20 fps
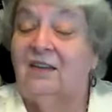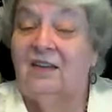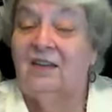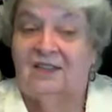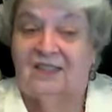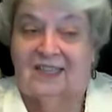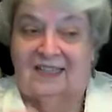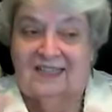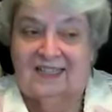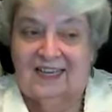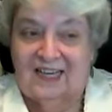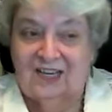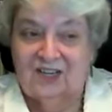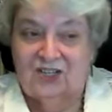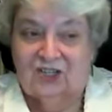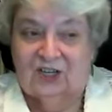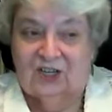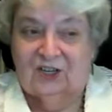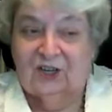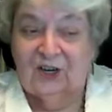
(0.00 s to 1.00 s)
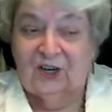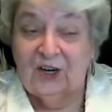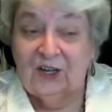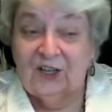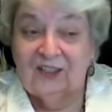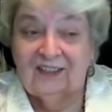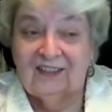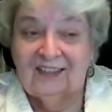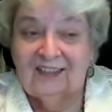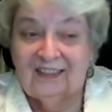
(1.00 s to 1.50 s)
As I said, she
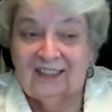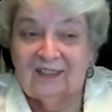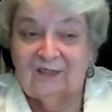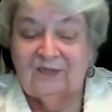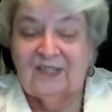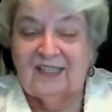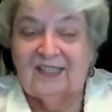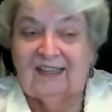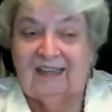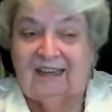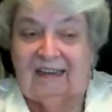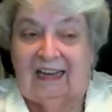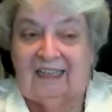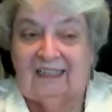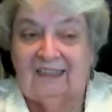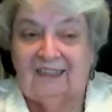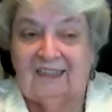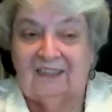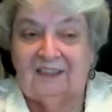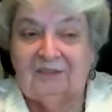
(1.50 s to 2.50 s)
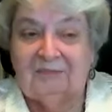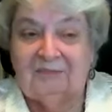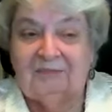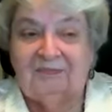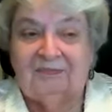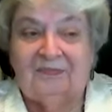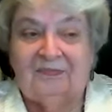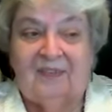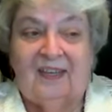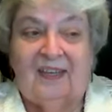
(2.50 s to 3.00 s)
currently lives in London
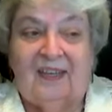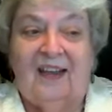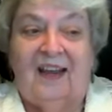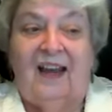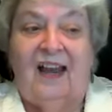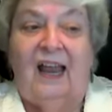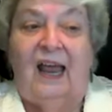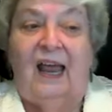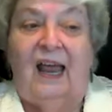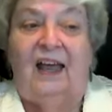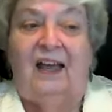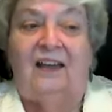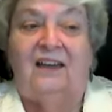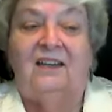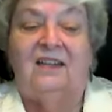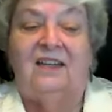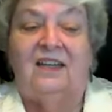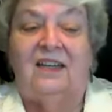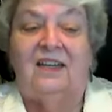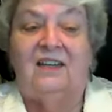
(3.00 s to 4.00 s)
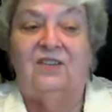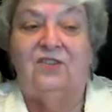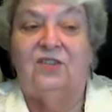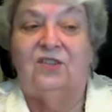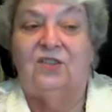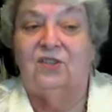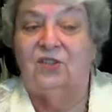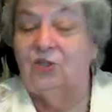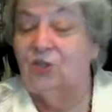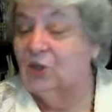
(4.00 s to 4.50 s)
and is
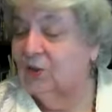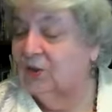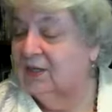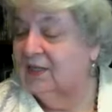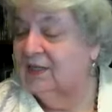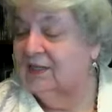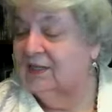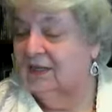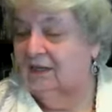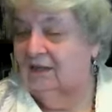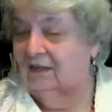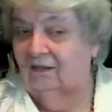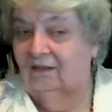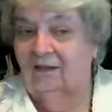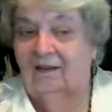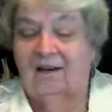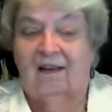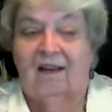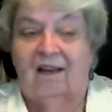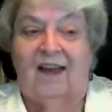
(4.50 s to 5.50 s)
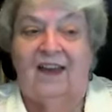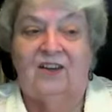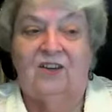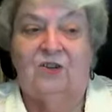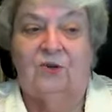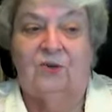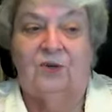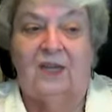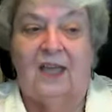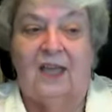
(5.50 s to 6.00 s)
the storyteller and
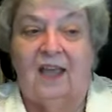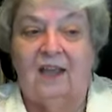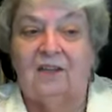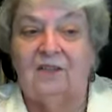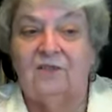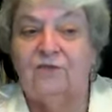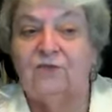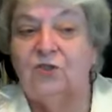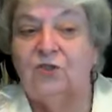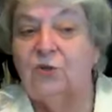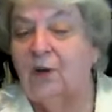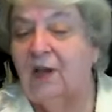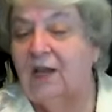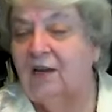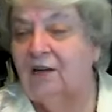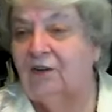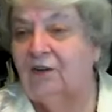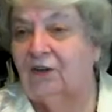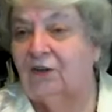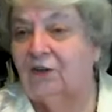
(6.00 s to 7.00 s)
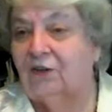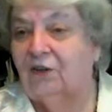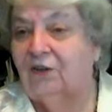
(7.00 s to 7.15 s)
creative trainer